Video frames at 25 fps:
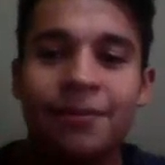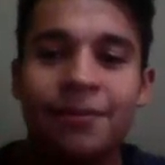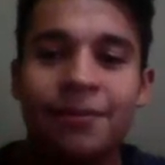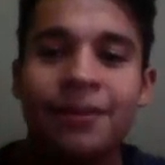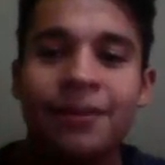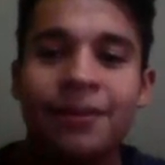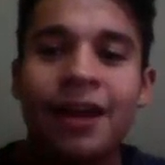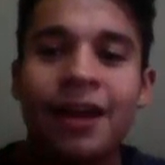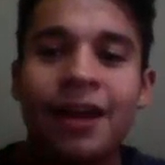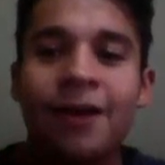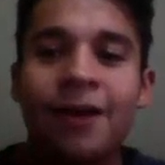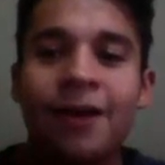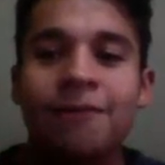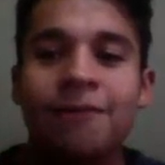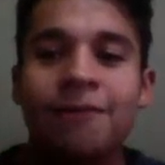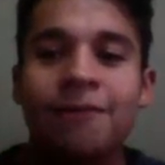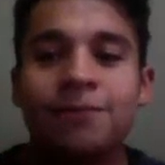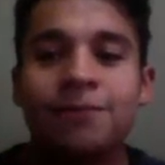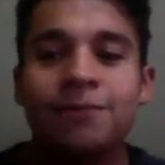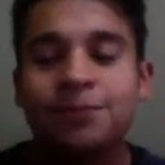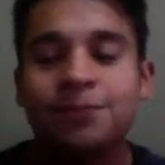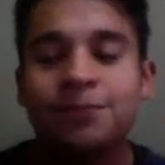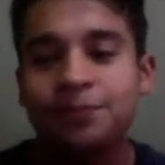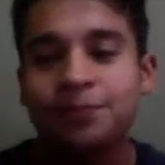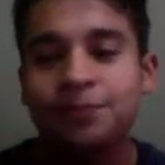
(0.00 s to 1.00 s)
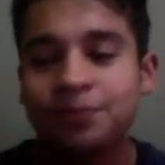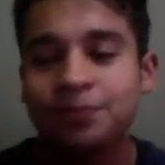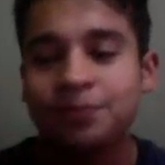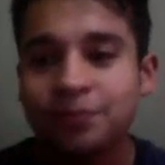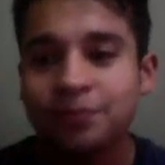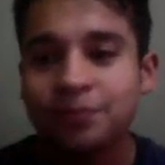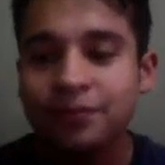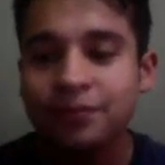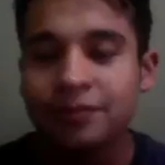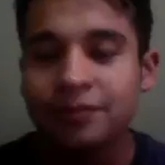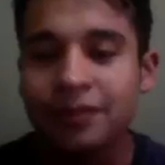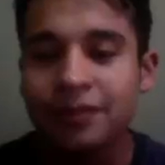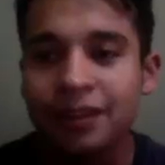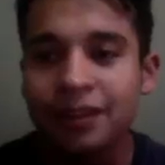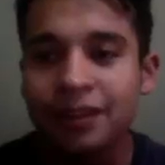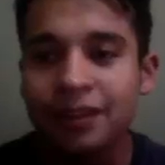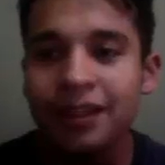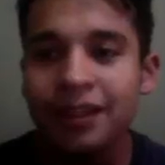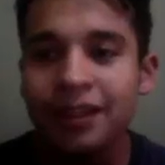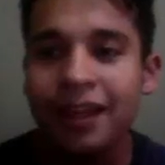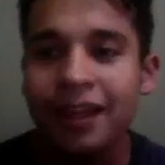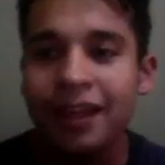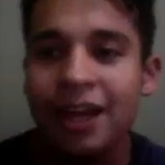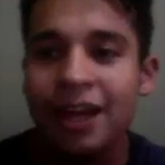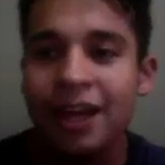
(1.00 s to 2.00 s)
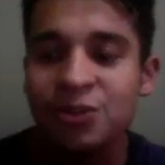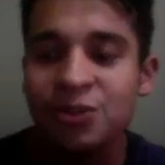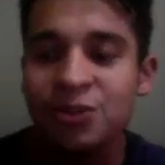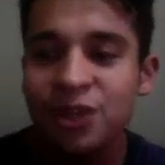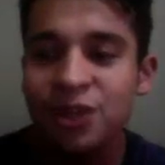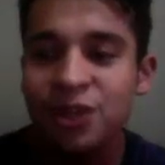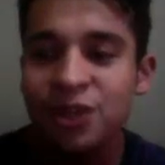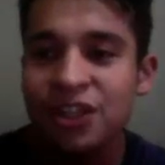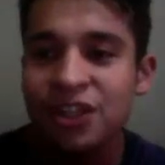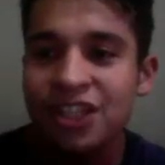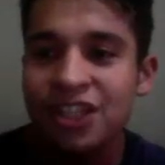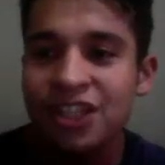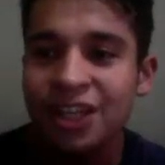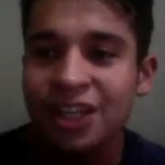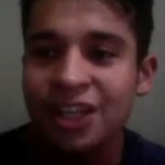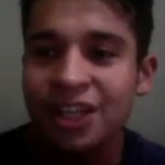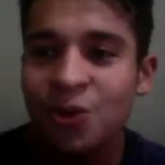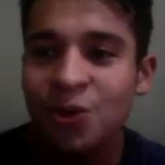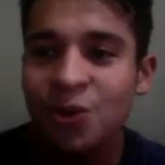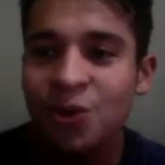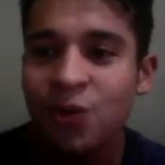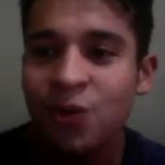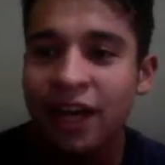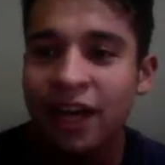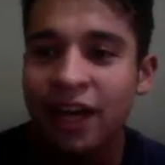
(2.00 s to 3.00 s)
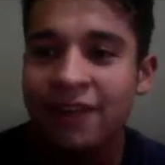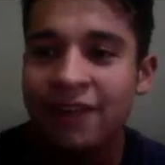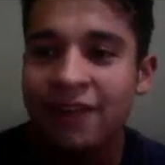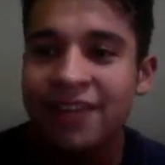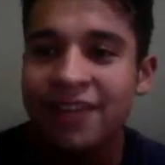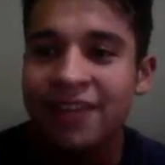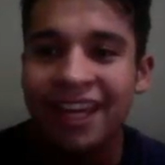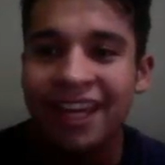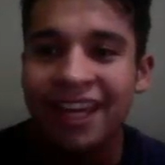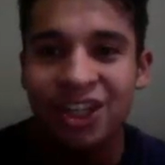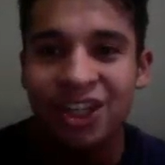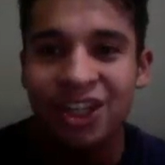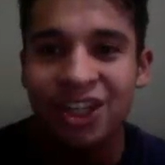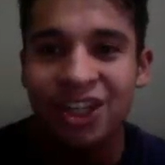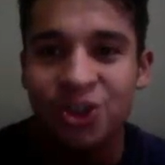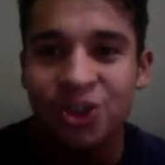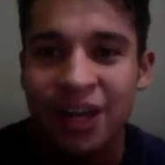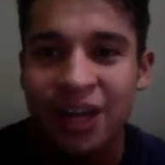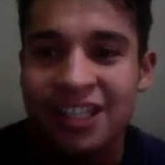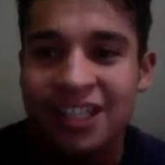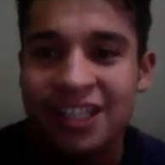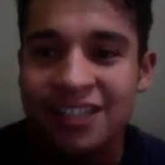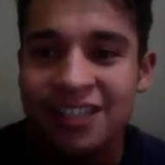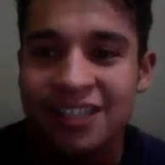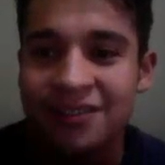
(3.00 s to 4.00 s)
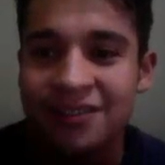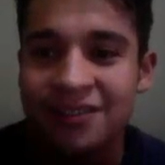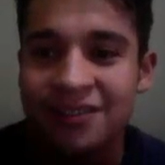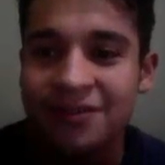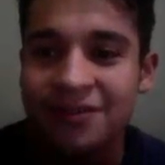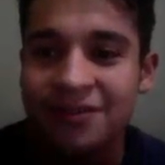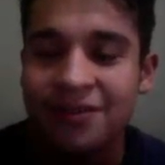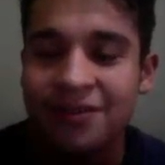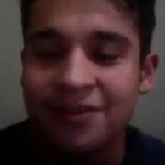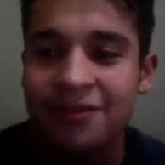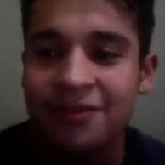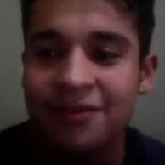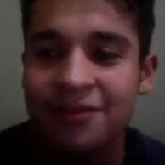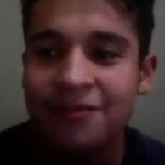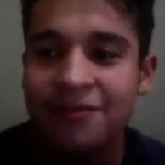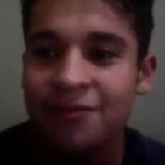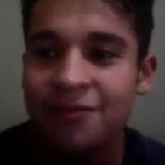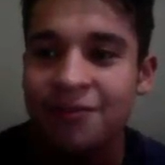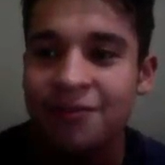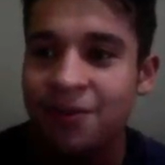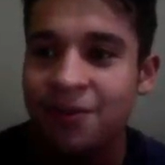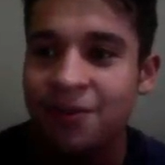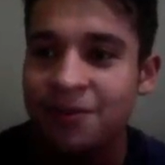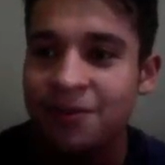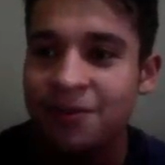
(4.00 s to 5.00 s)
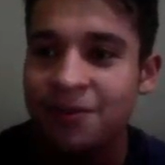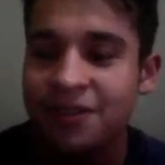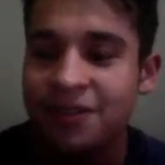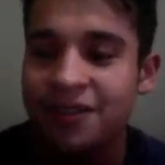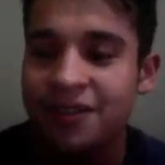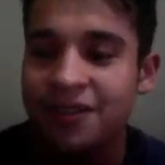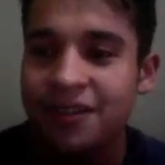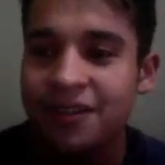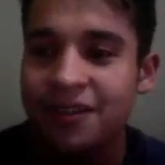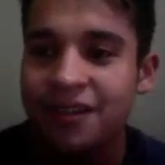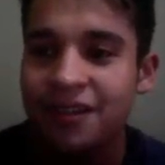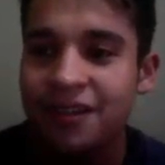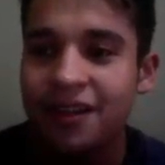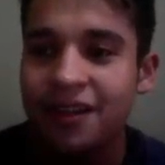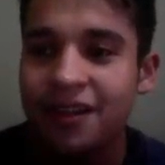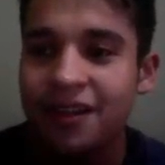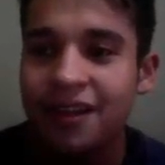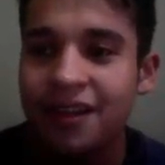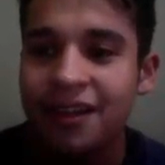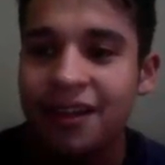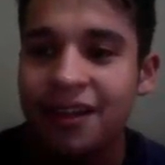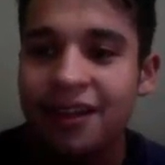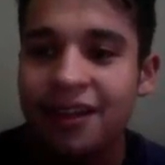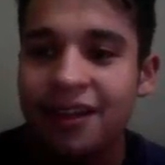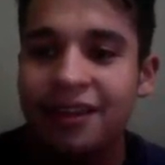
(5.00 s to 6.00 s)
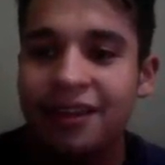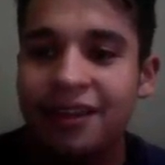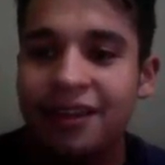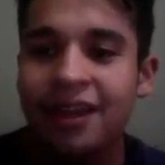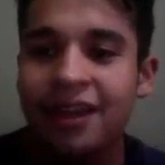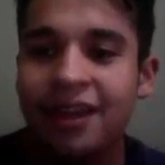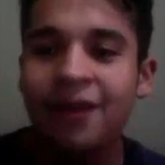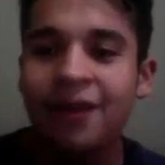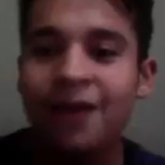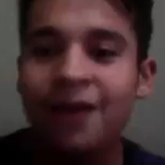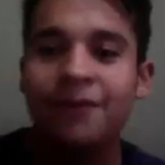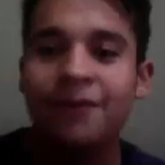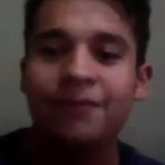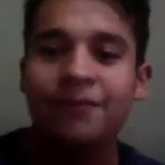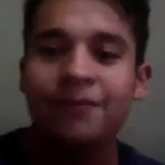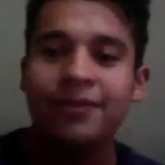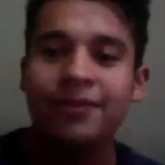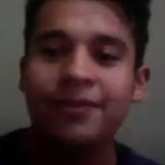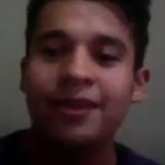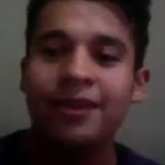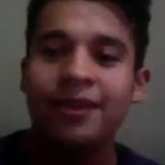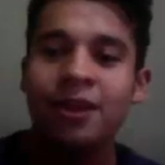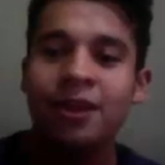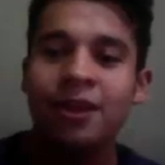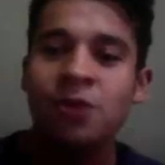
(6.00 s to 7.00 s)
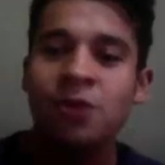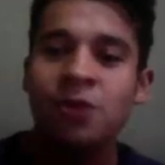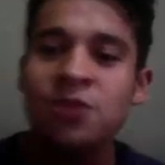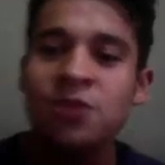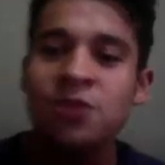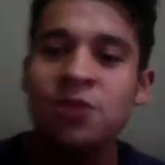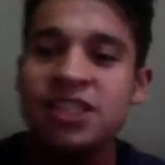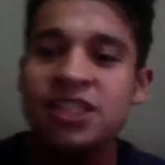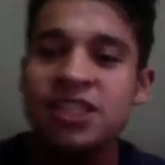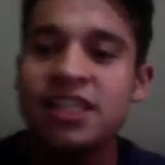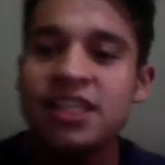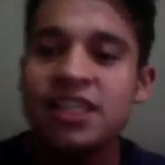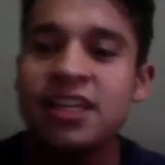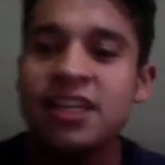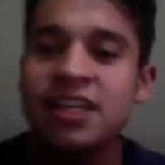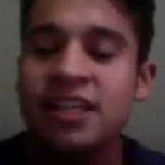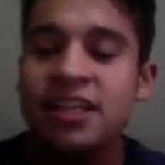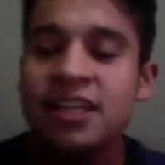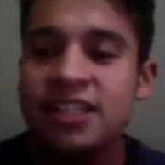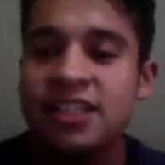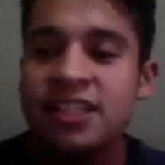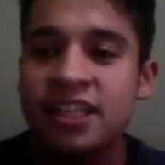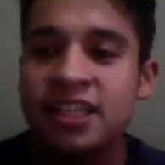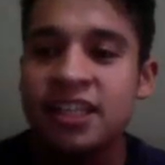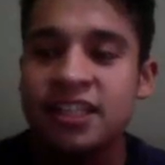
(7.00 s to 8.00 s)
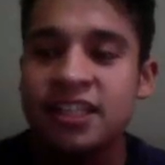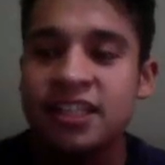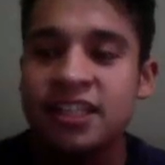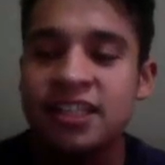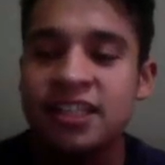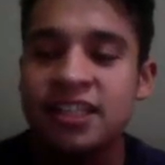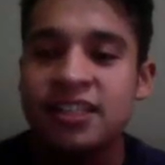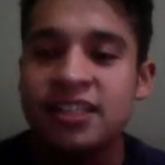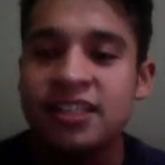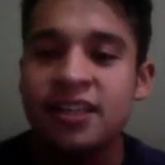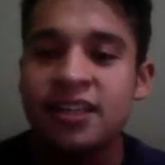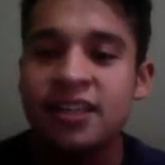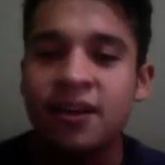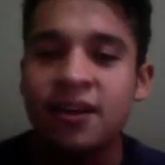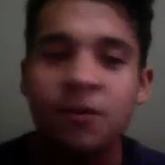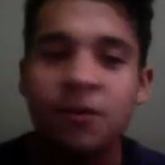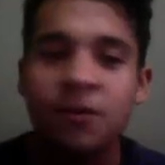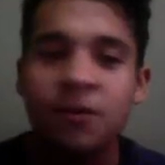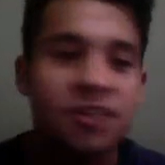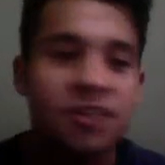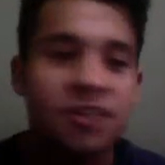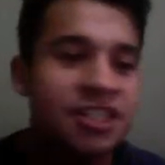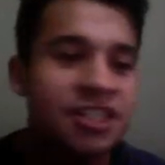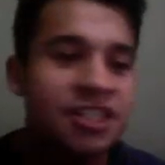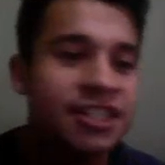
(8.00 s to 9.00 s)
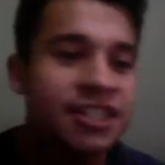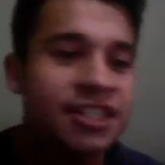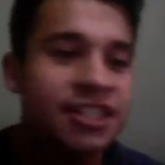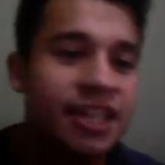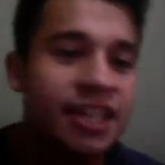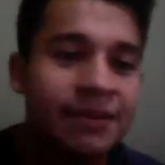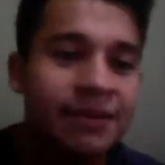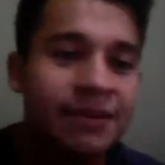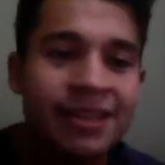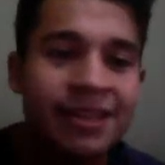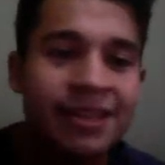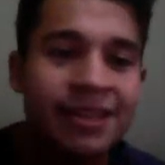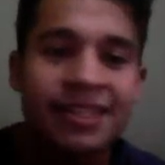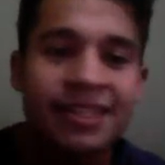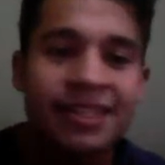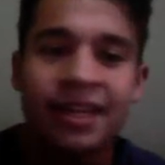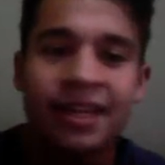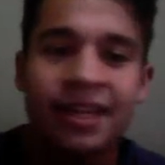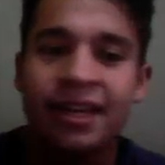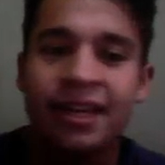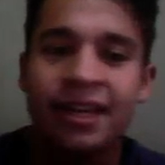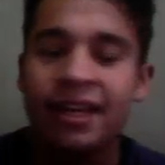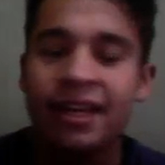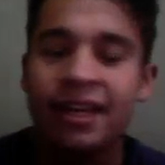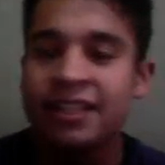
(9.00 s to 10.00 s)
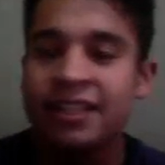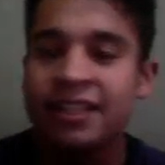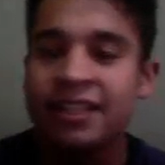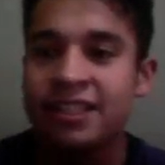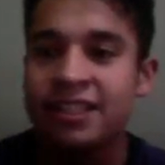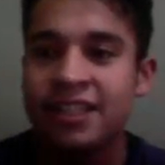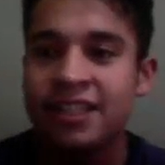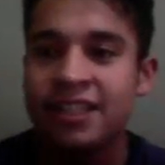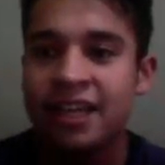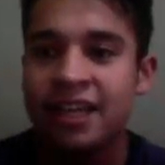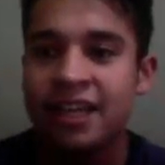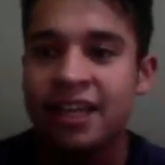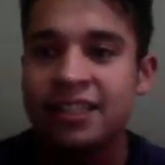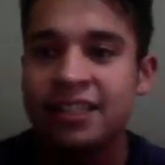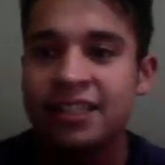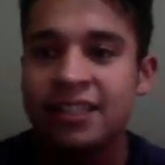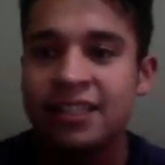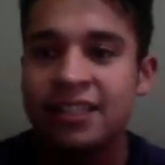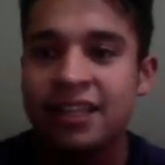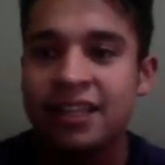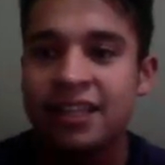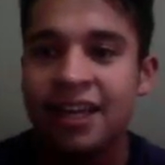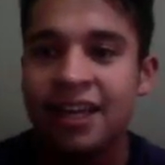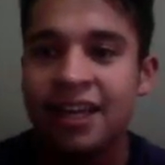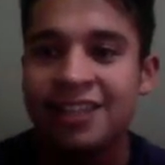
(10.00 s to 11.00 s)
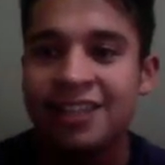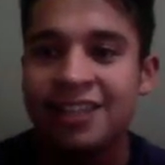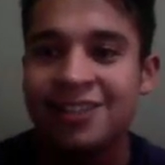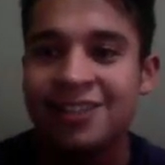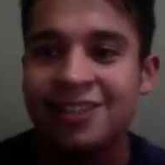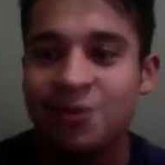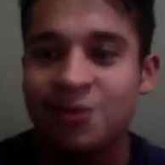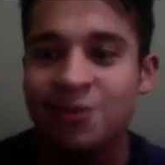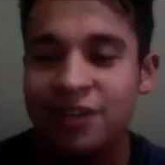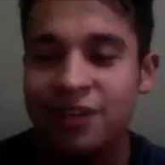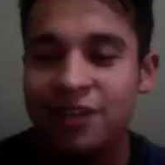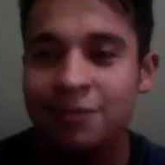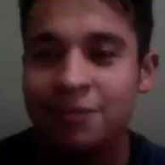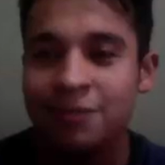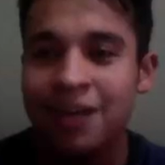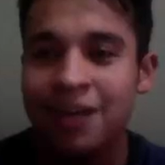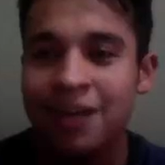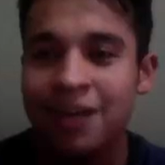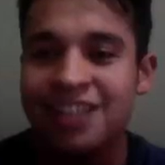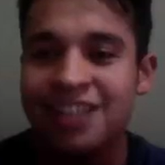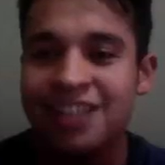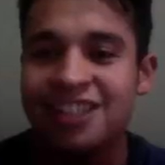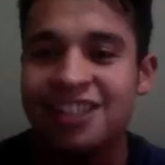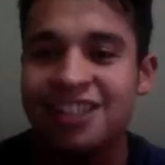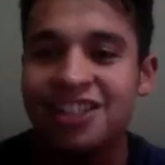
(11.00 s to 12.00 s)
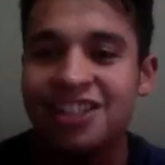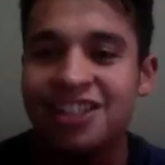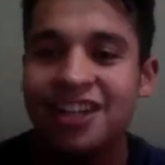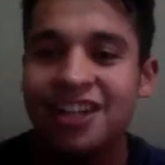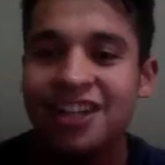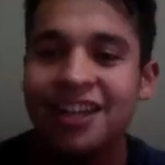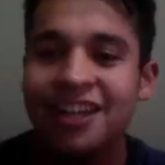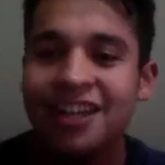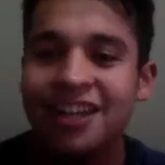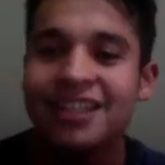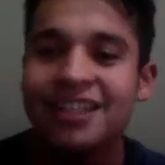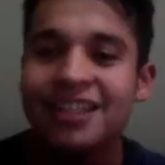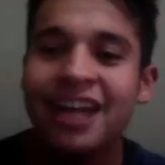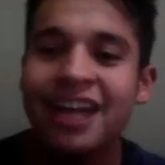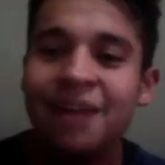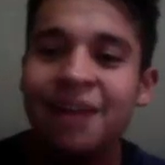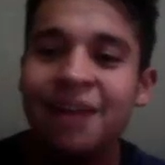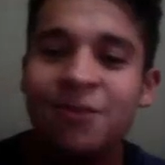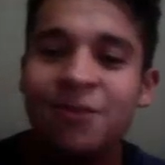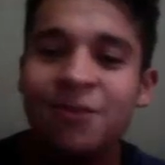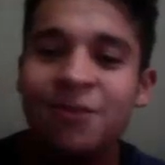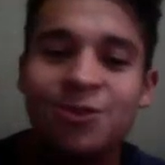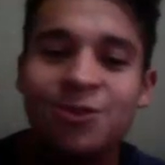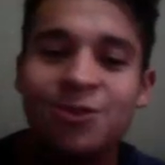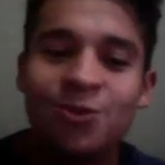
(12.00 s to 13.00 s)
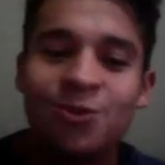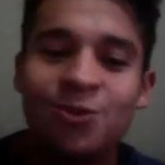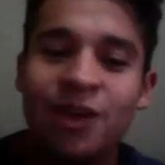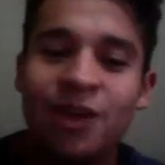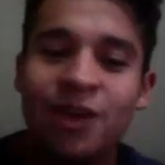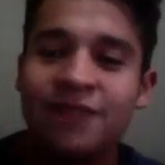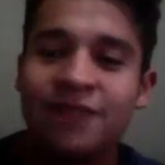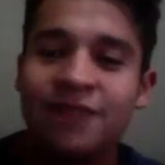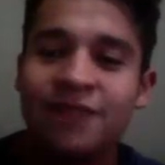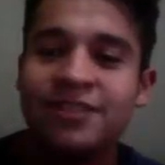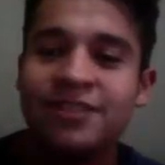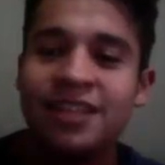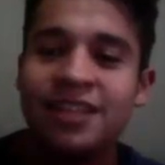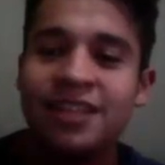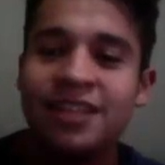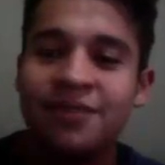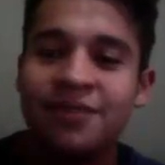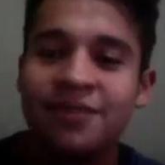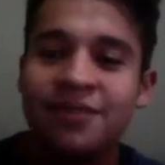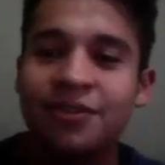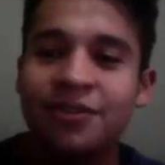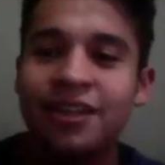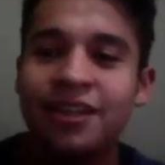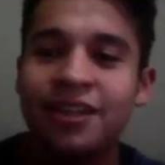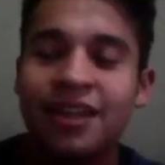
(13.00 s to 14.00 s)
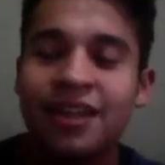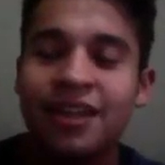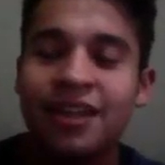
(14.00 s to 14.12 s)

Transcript: Now, as we continue, we have the intransitive verbs. Now, here we see a sentence, which is the same as a text, as the reading passage. The animals arrived safely.